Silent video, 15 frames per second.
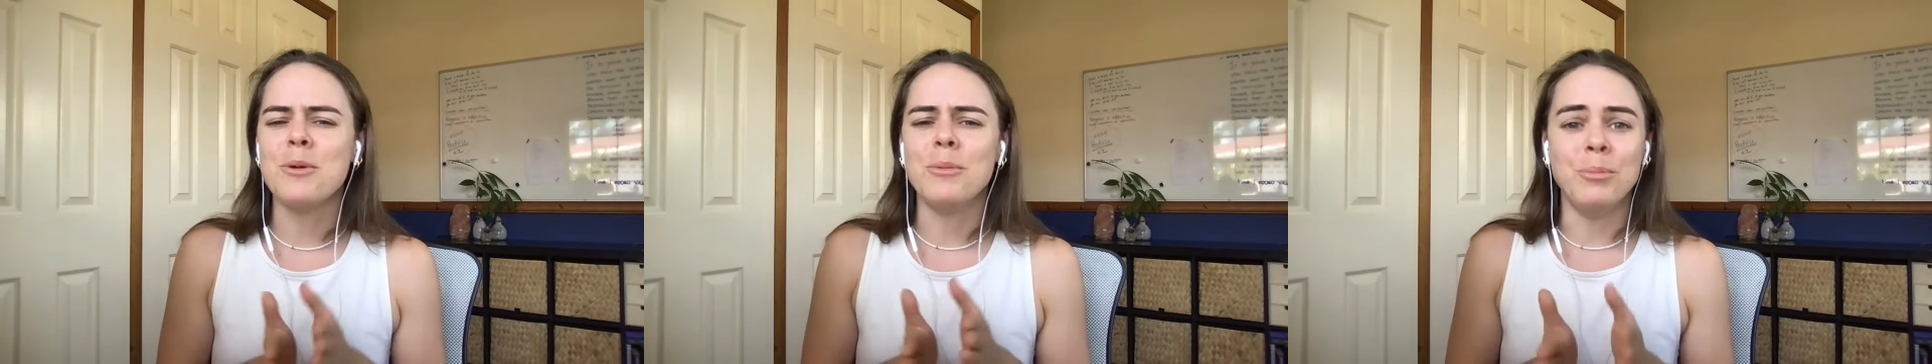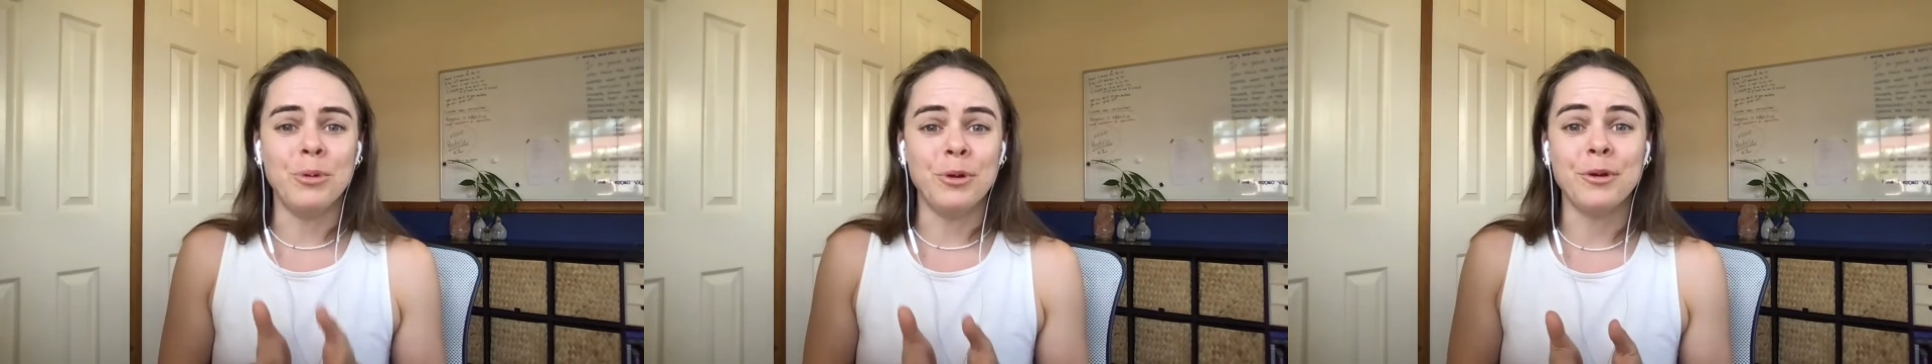
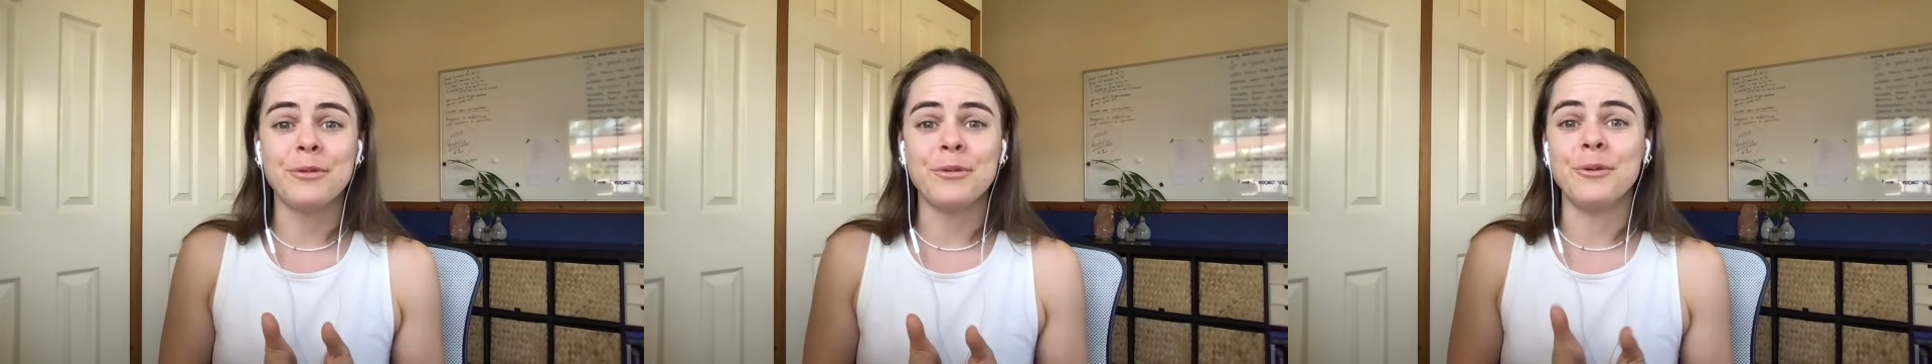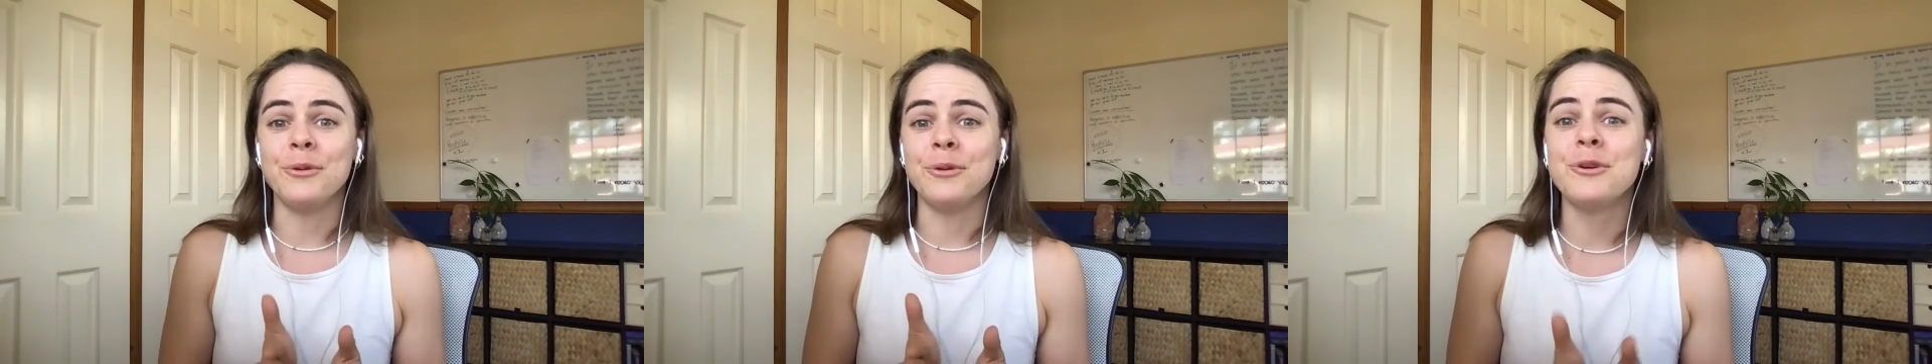
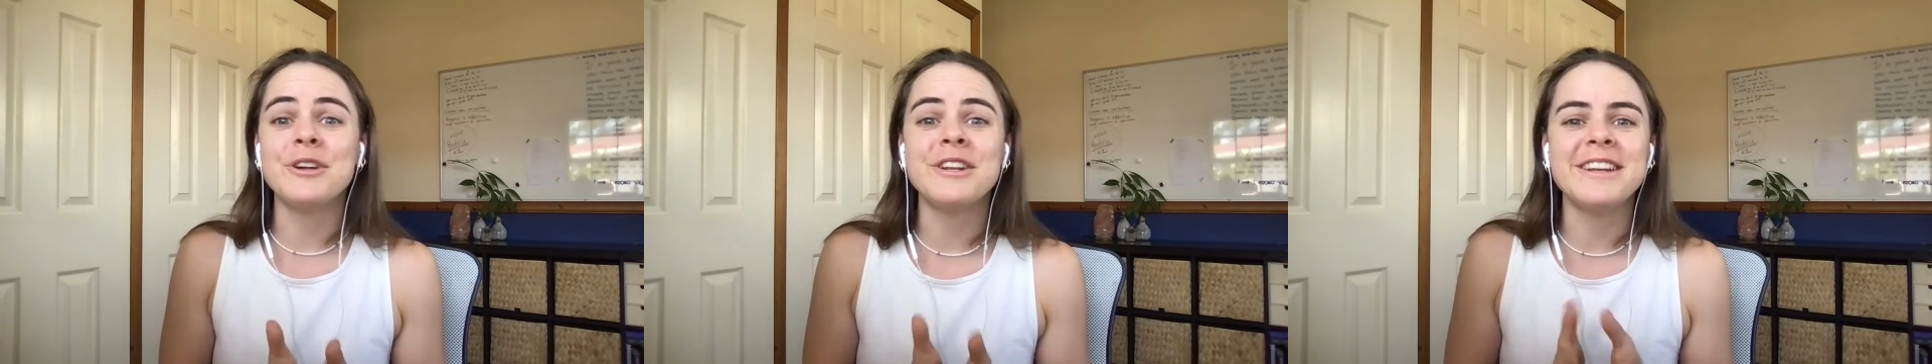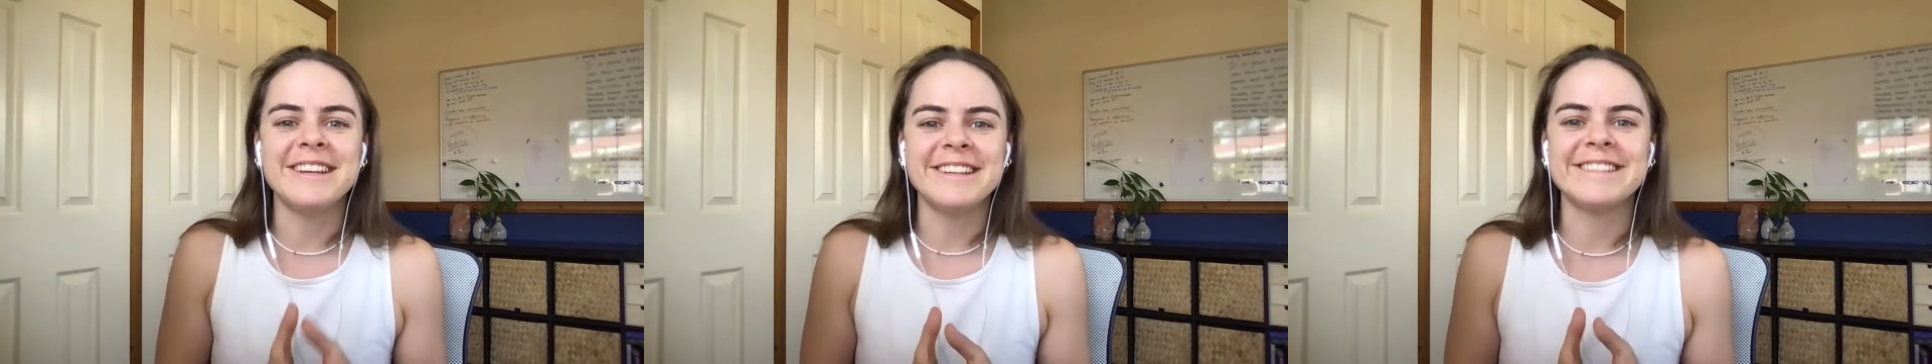beautiful
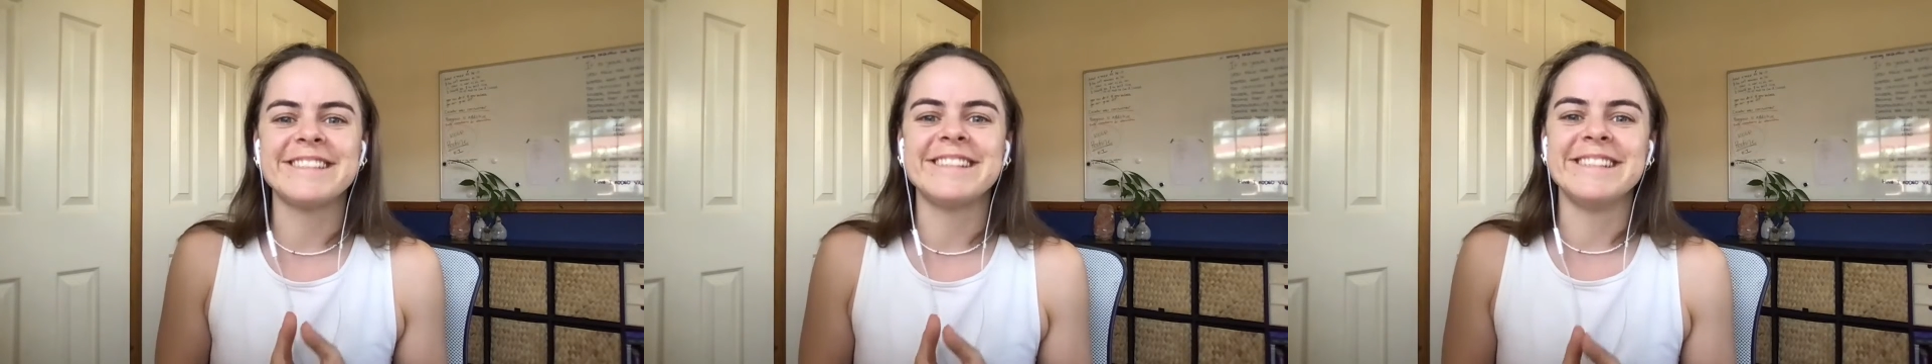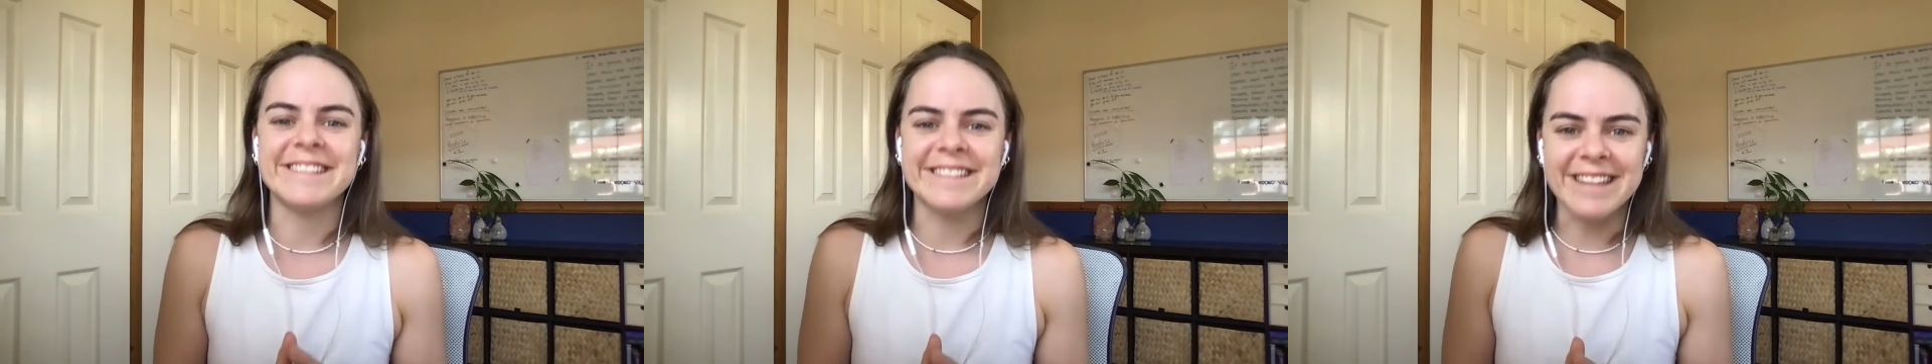goodness
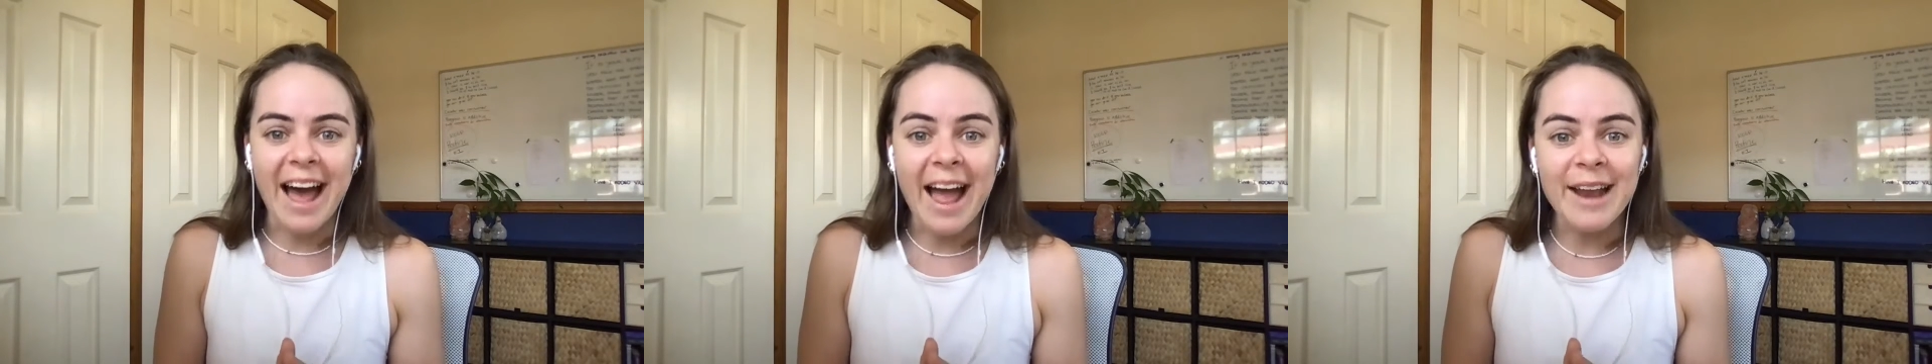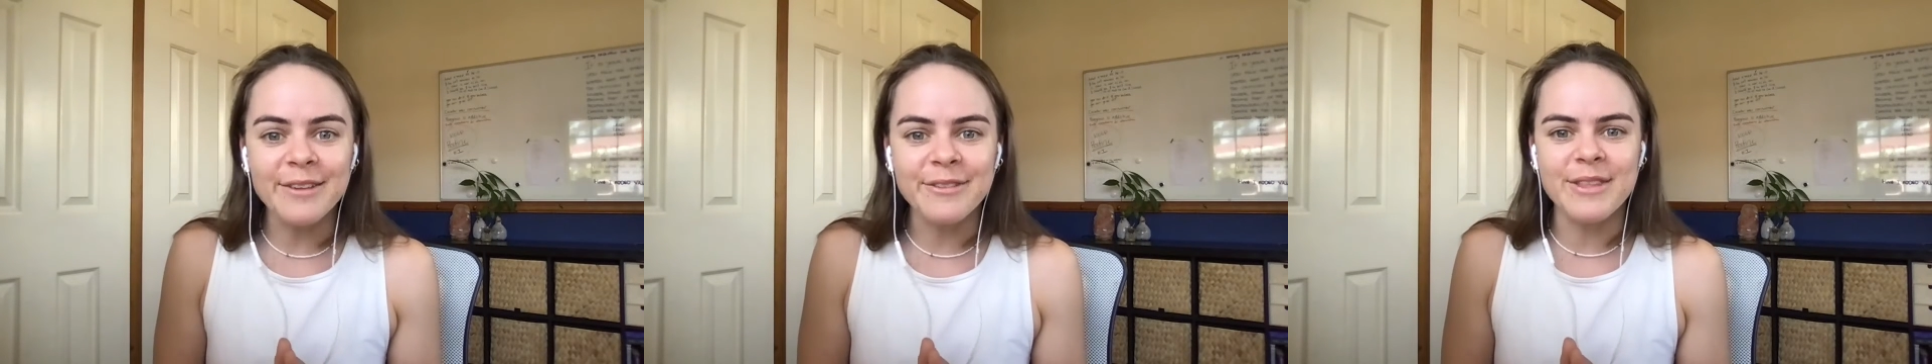
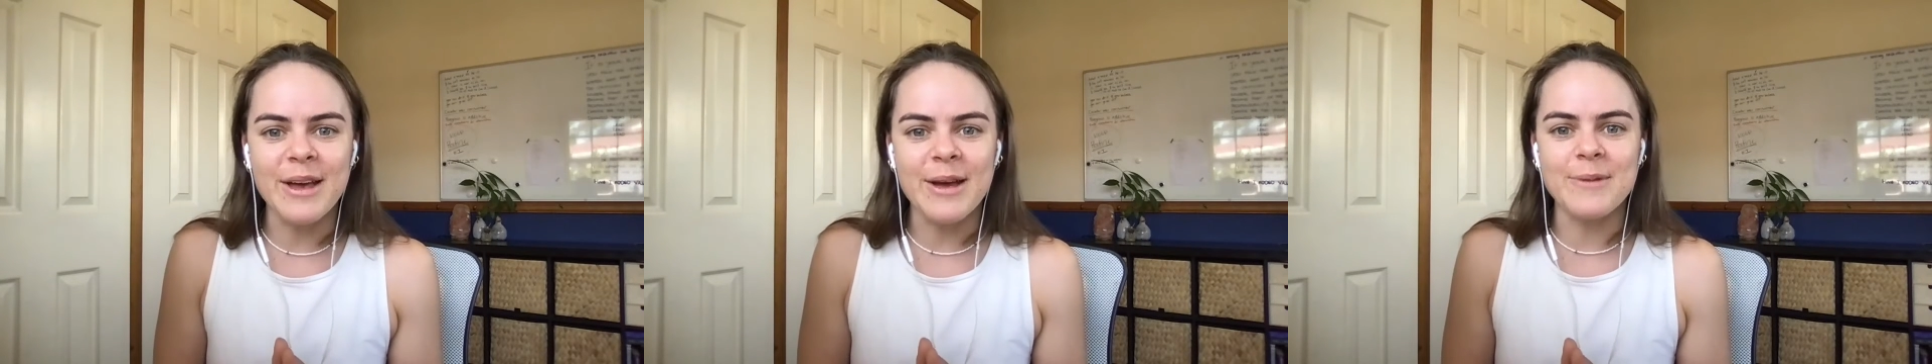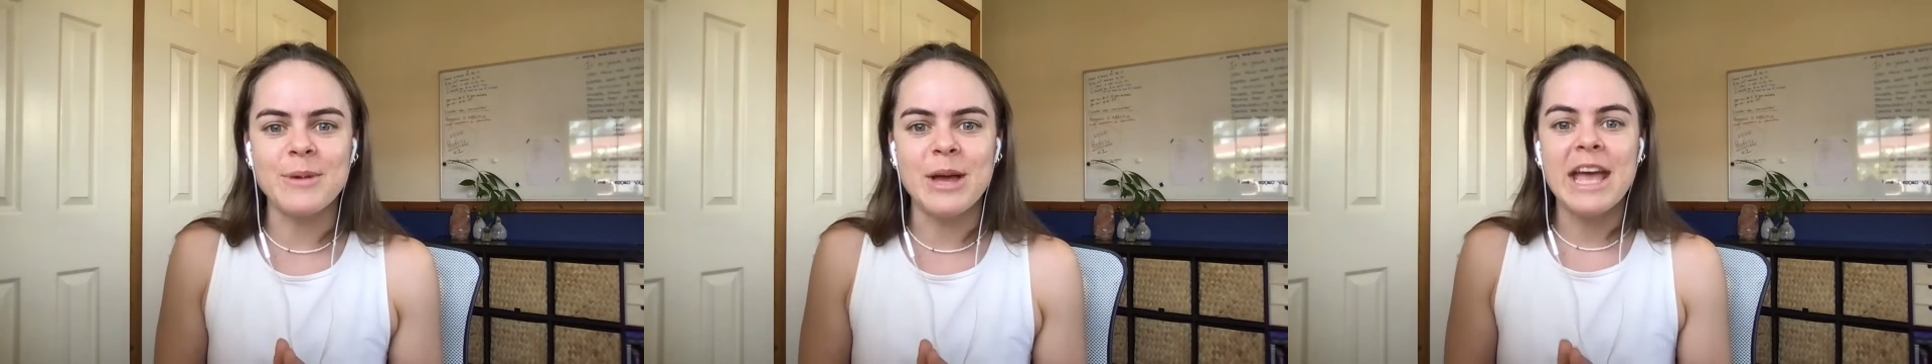inside of
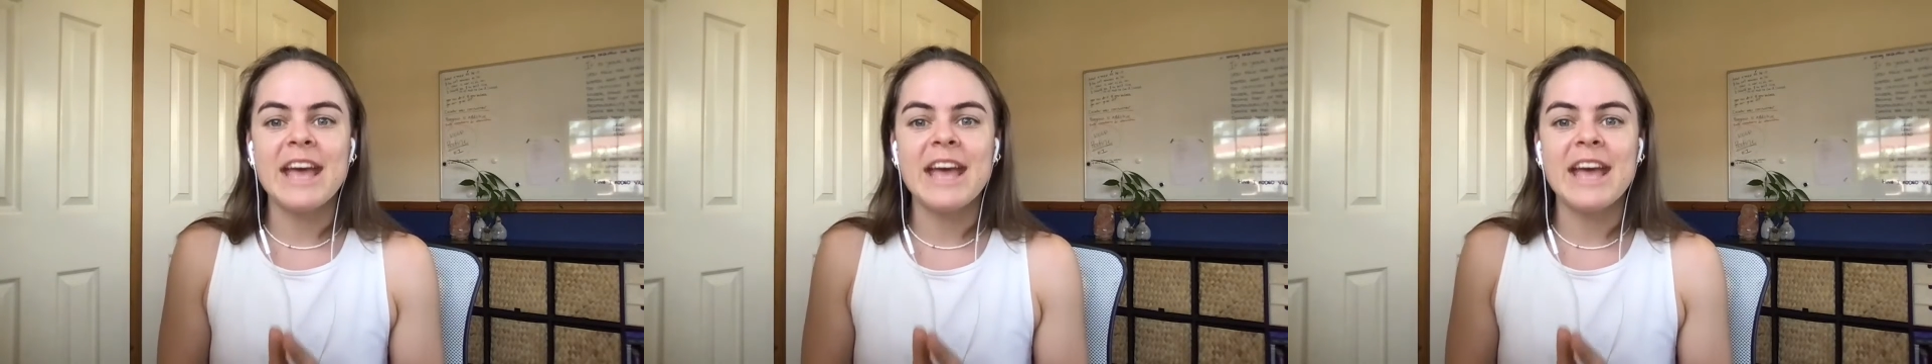them.